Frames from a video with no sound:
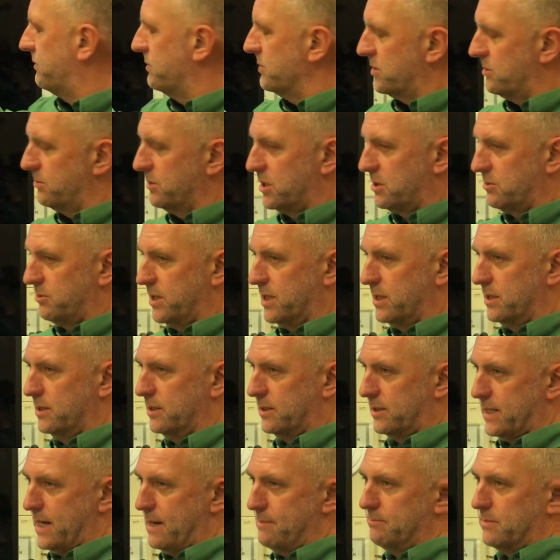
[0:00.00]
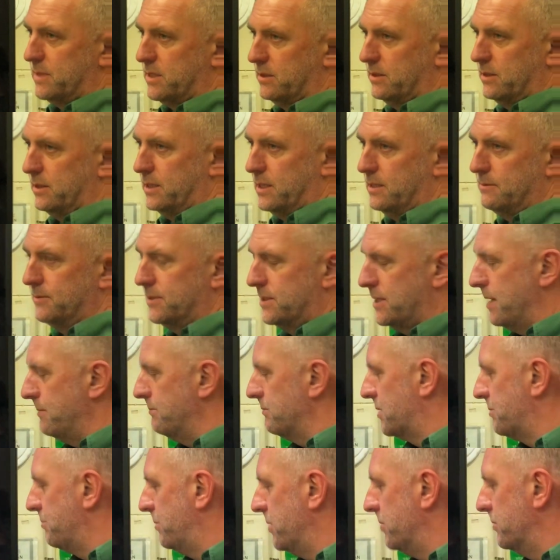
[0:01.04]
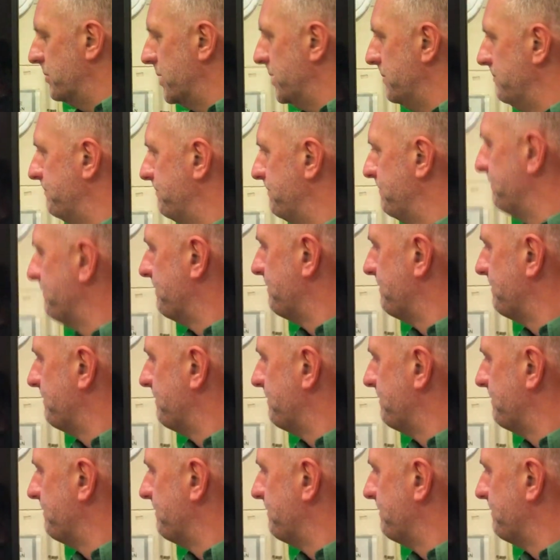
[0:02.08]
difference between a damped and an undamped building.